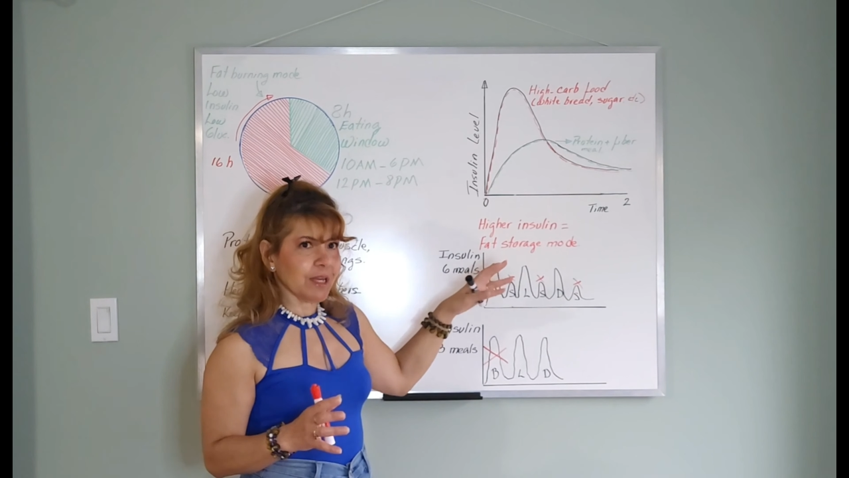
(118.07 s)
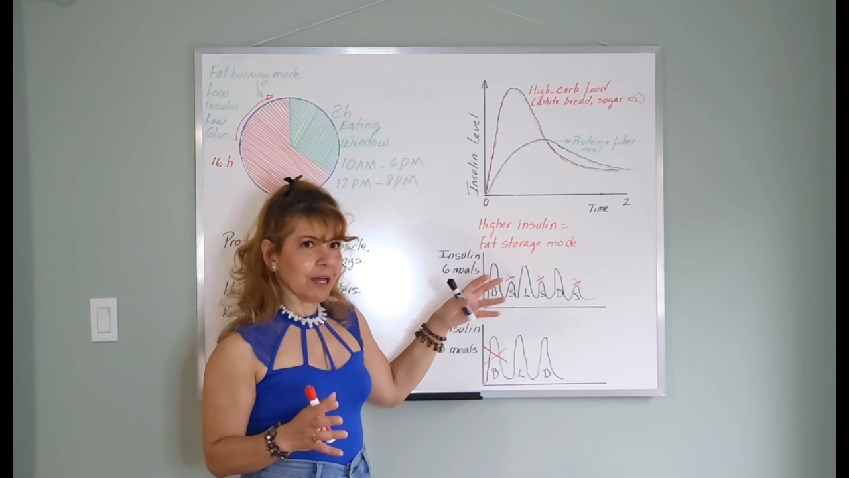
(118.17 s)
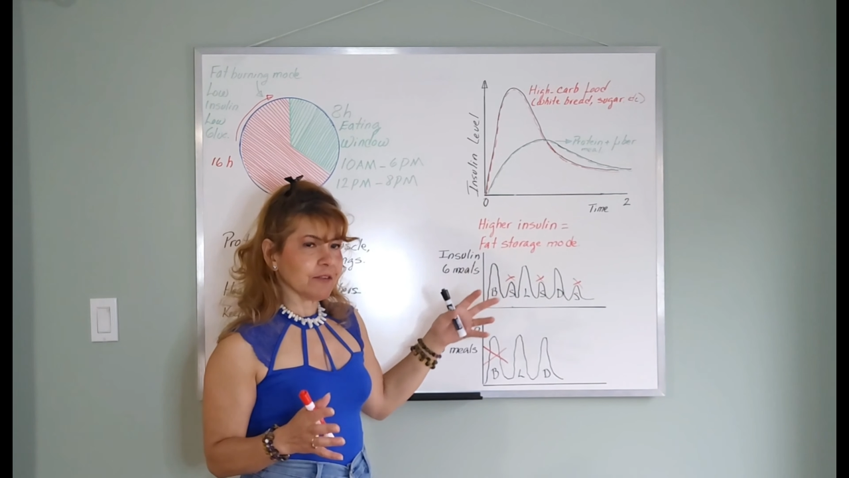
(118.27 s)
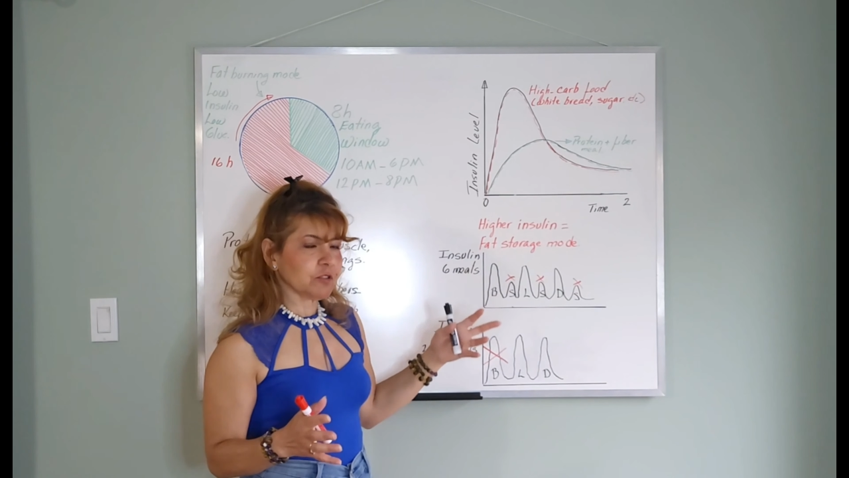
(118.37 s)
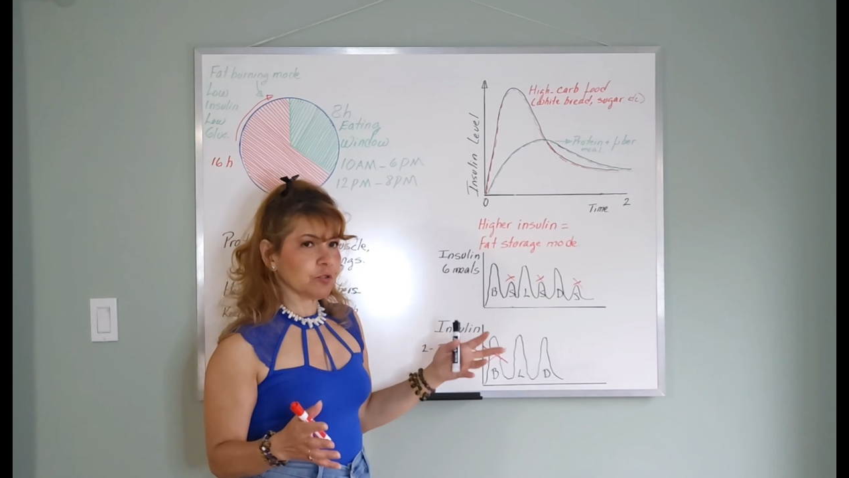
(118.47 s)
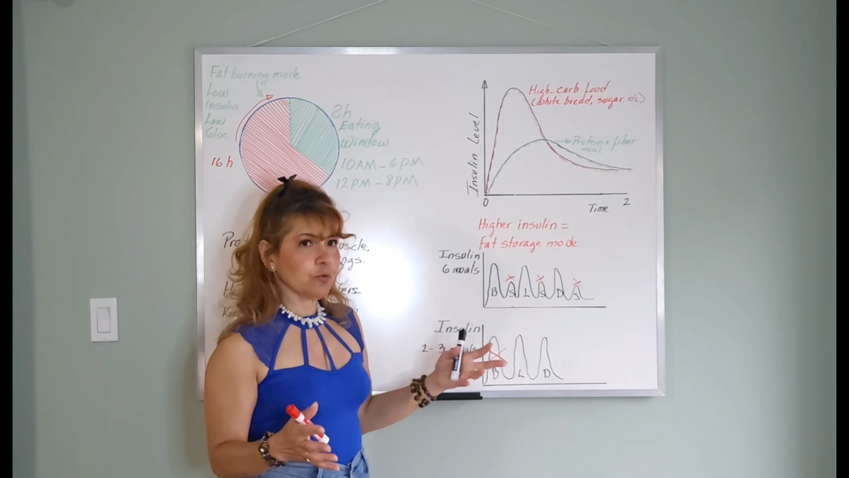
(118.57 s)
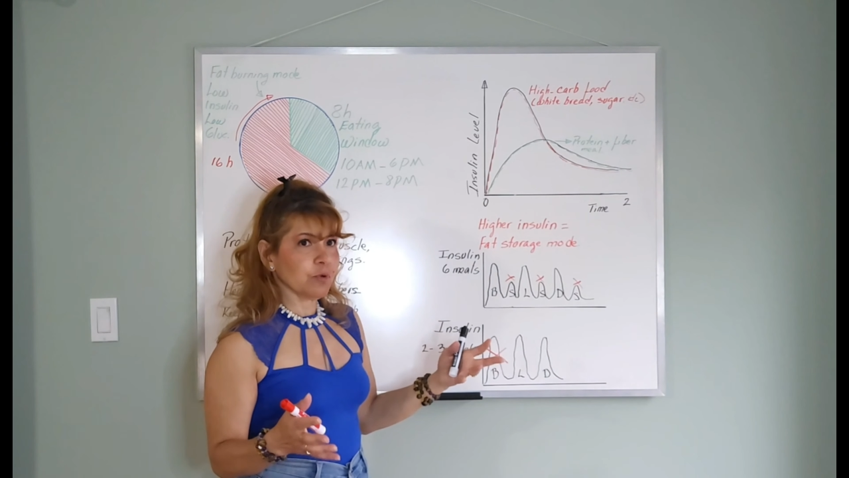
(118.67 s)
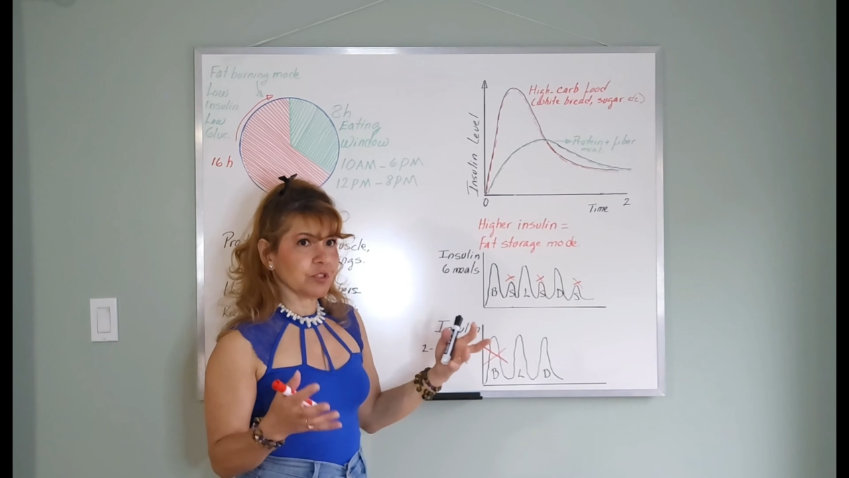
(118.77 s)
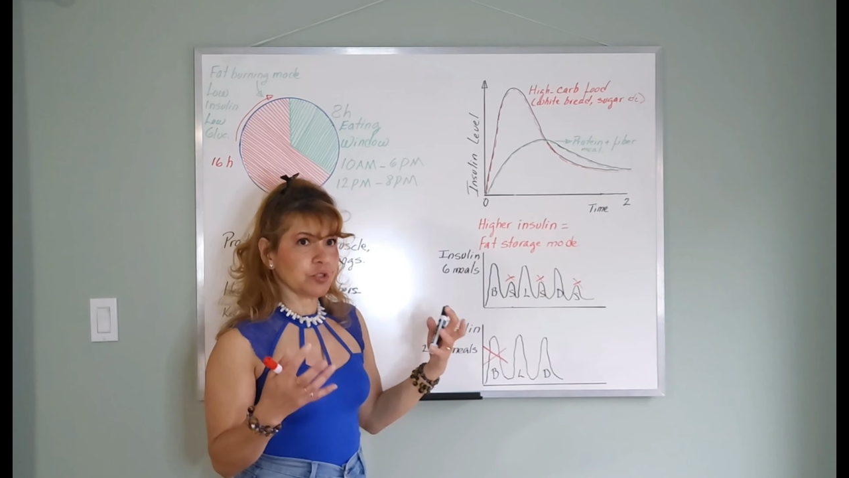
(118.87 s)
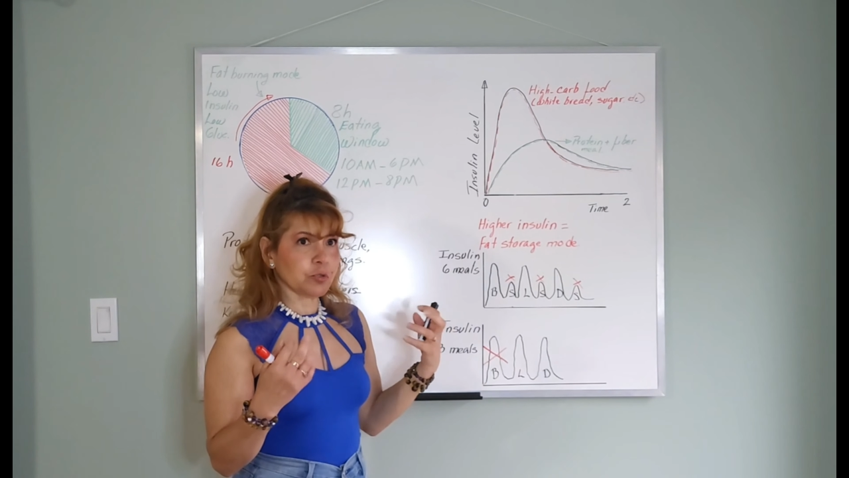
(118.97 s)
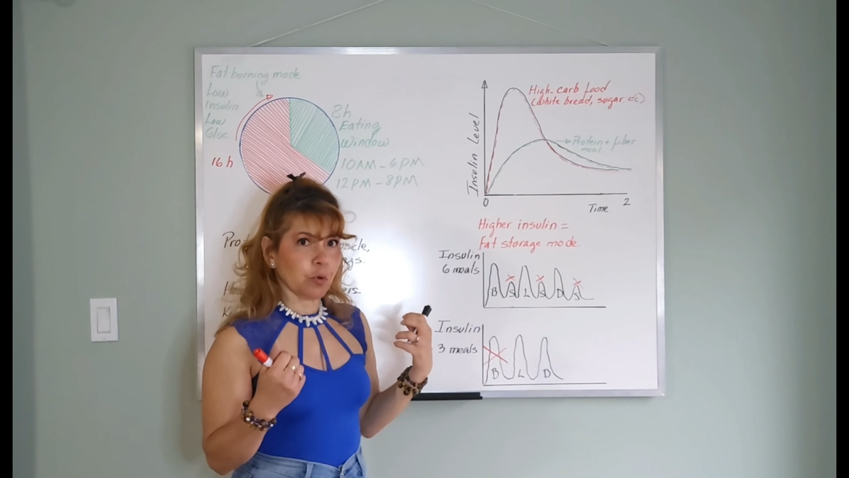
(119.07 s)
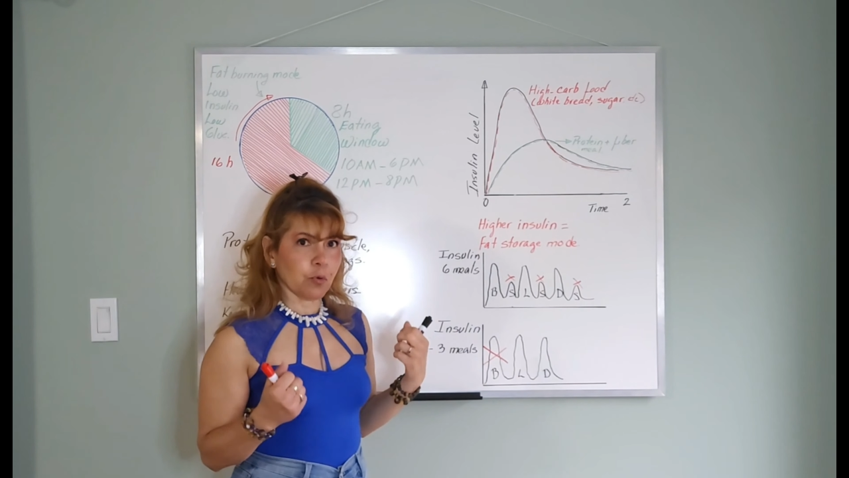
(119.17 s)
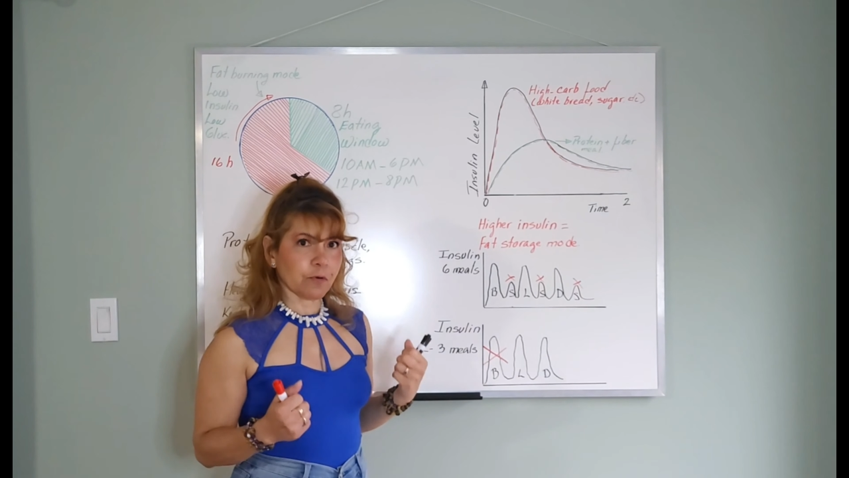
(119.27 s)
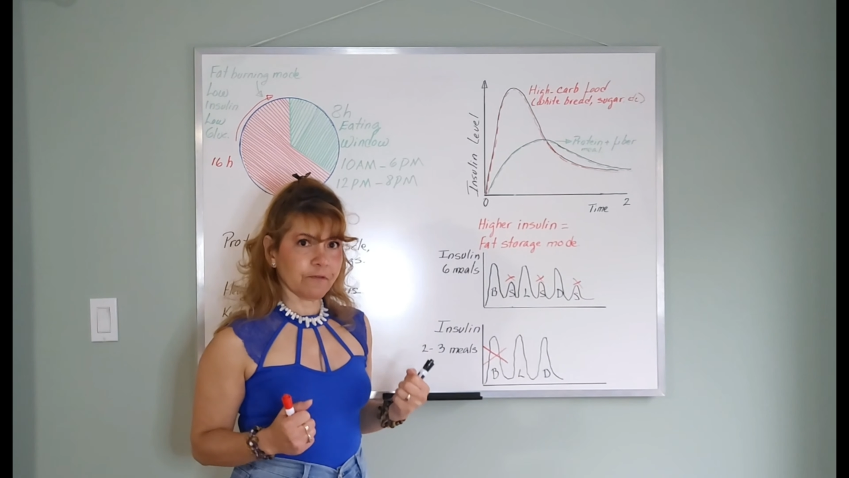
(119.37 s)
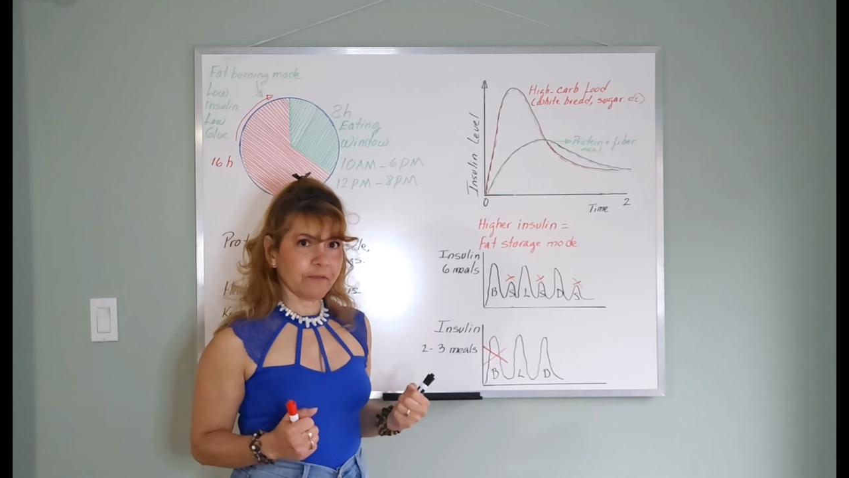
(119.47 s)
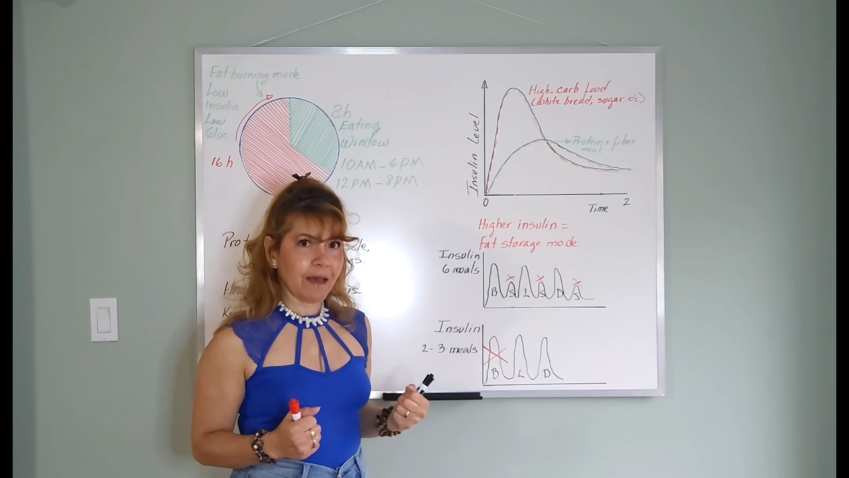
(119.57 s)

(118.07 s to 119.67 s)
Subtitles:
we have to store